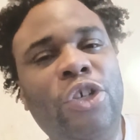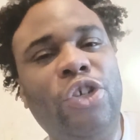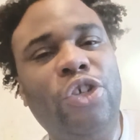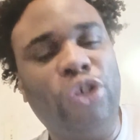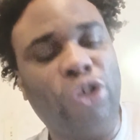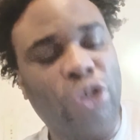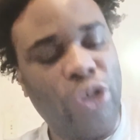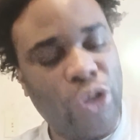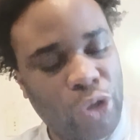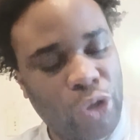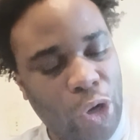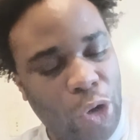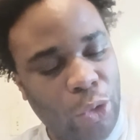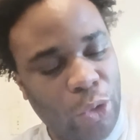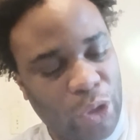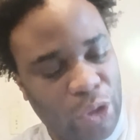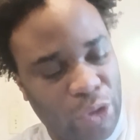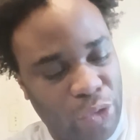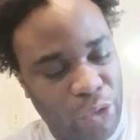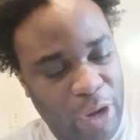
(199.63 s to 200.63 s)
you can go to
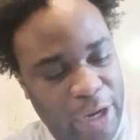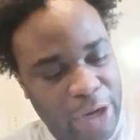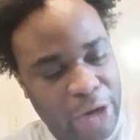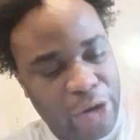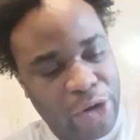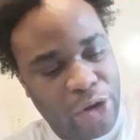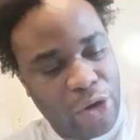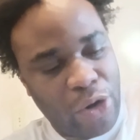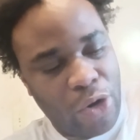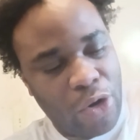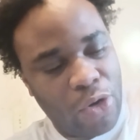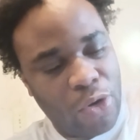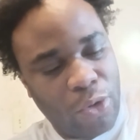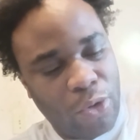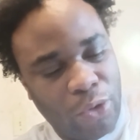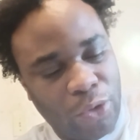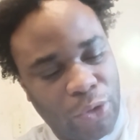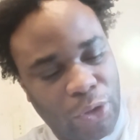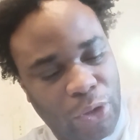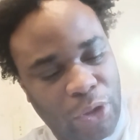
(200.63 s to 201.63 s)
Cranky
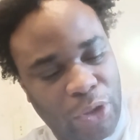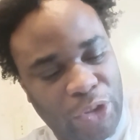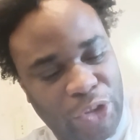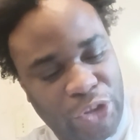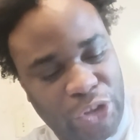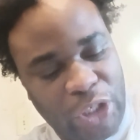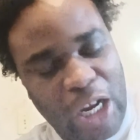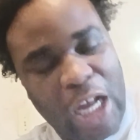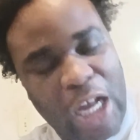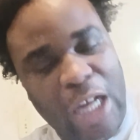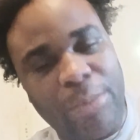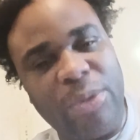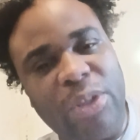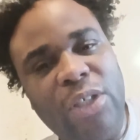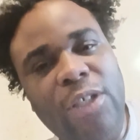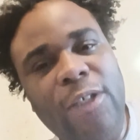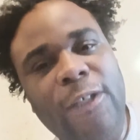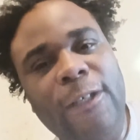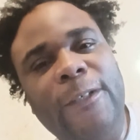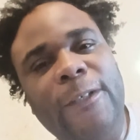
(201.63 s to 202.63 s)
Kong's shop
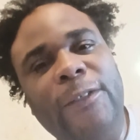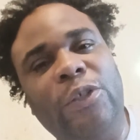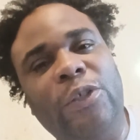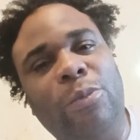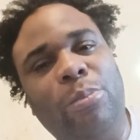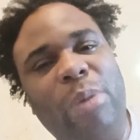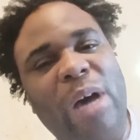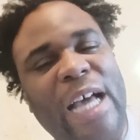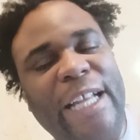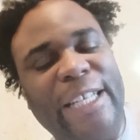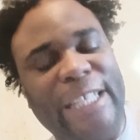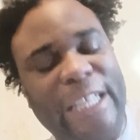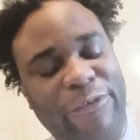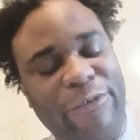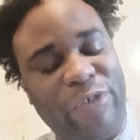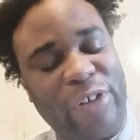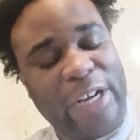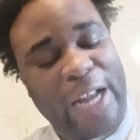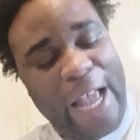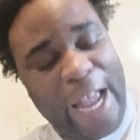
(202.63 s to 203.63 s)
to buy
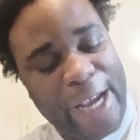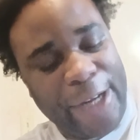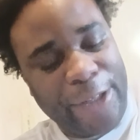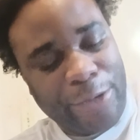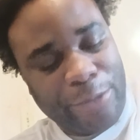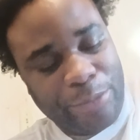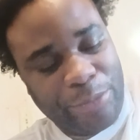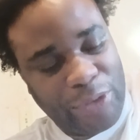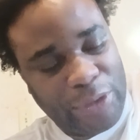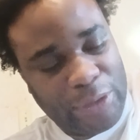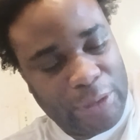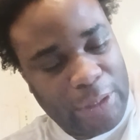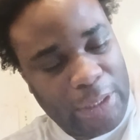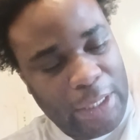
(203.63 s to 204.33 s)
different items.